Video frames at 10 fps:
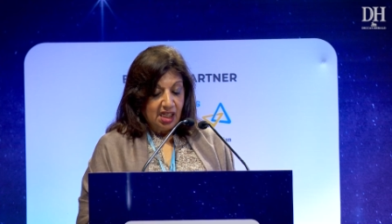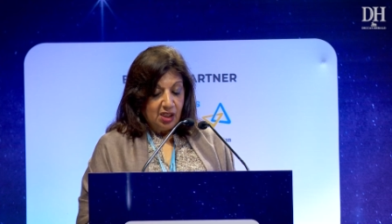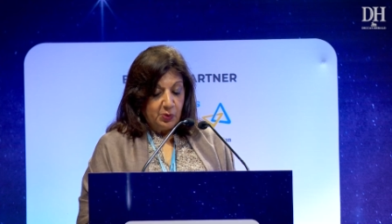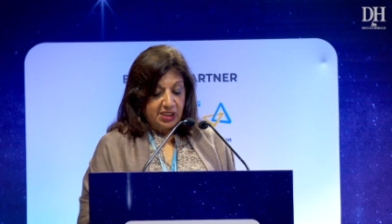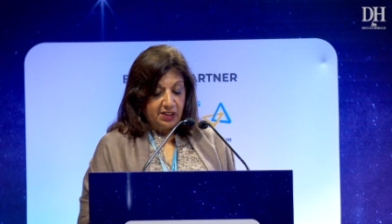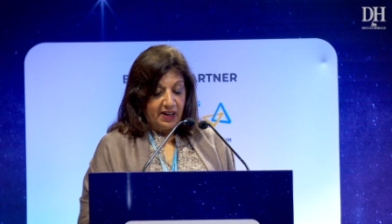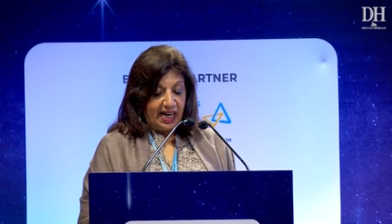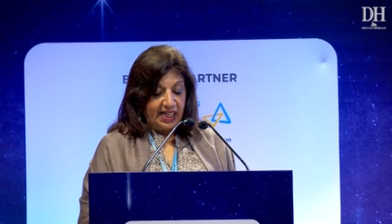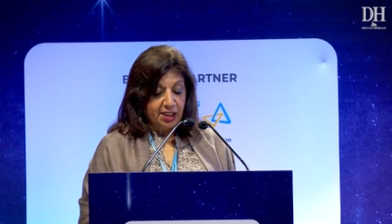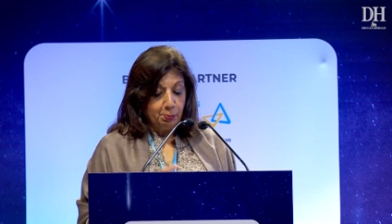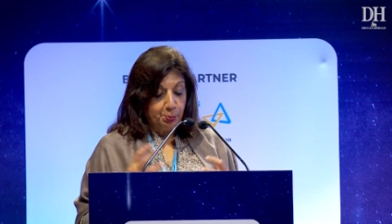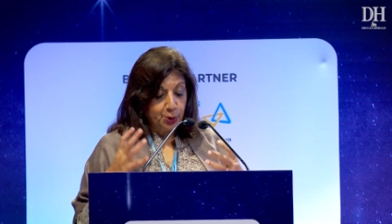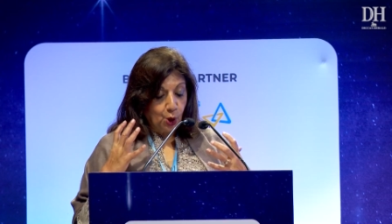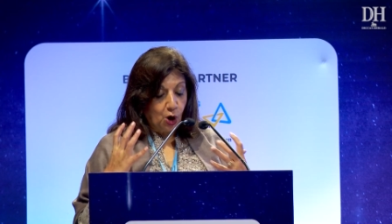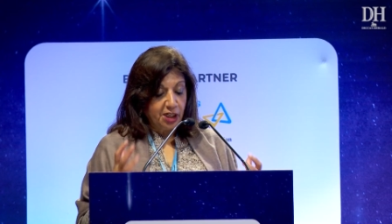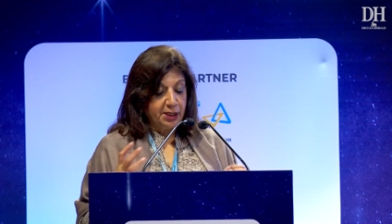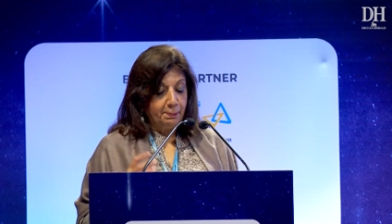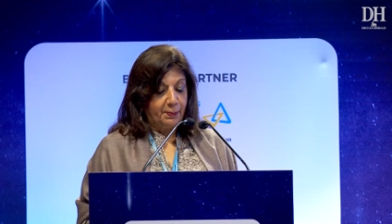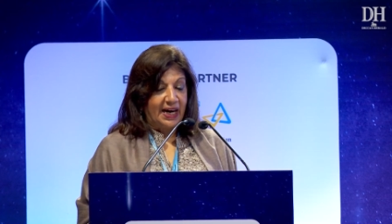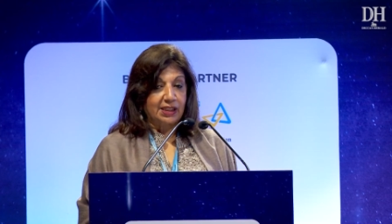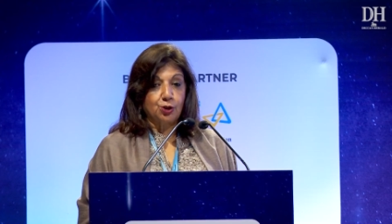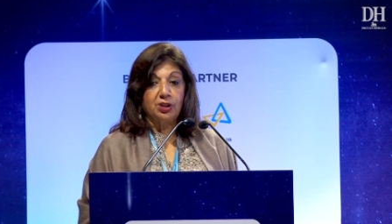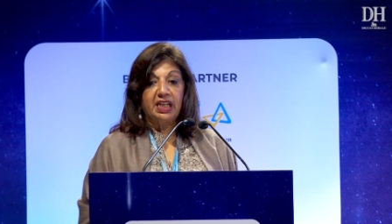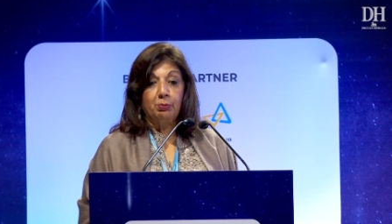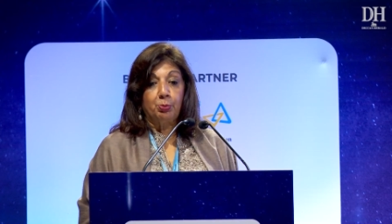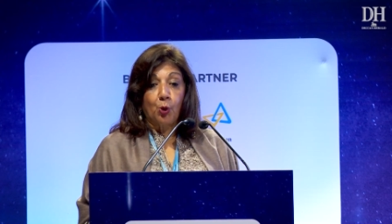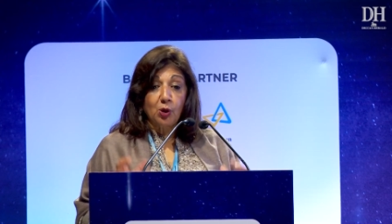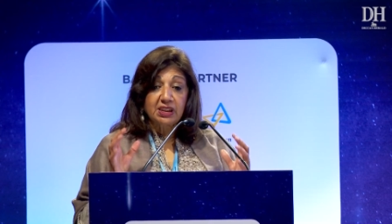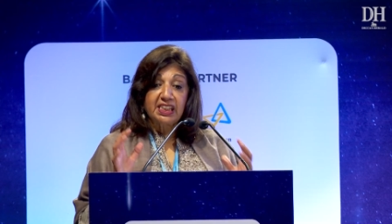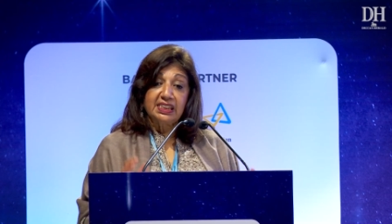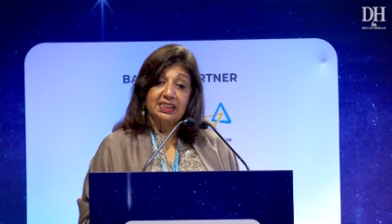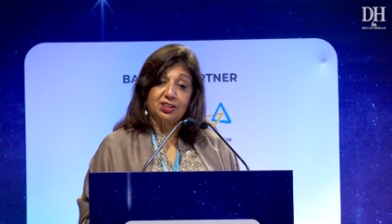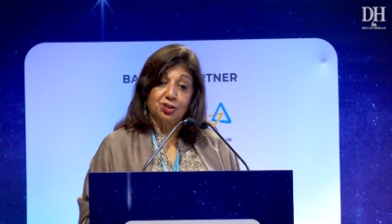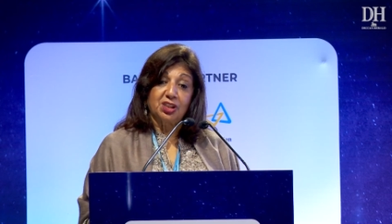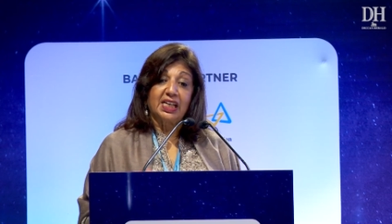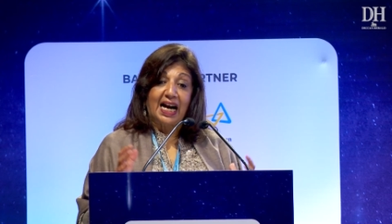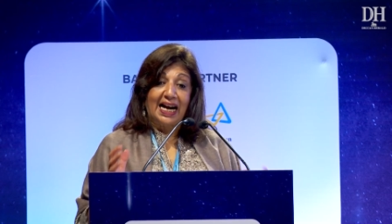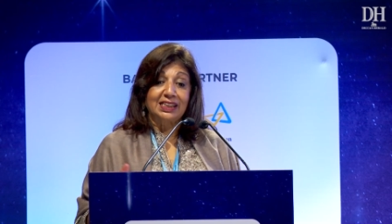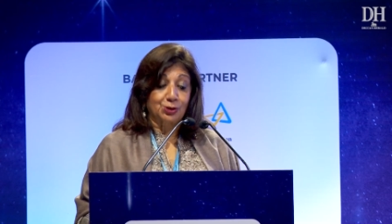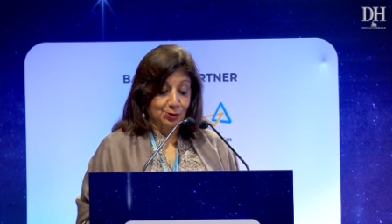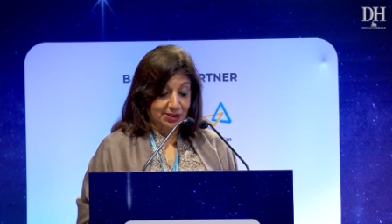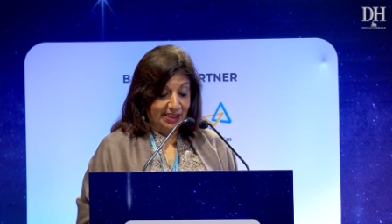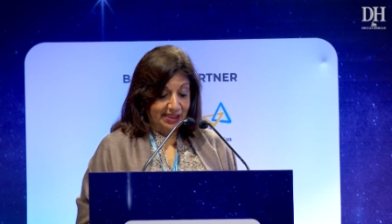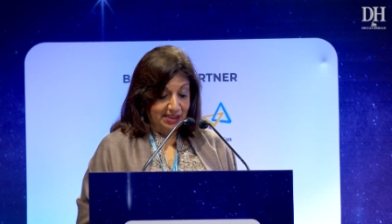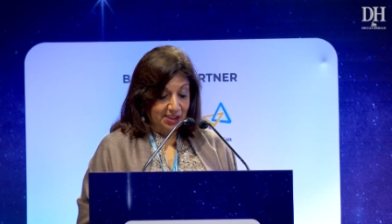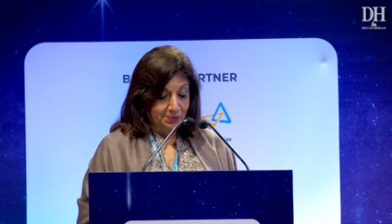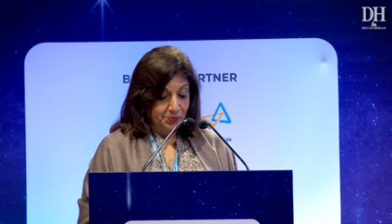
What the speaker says: which have had a broad impact on both industry and society.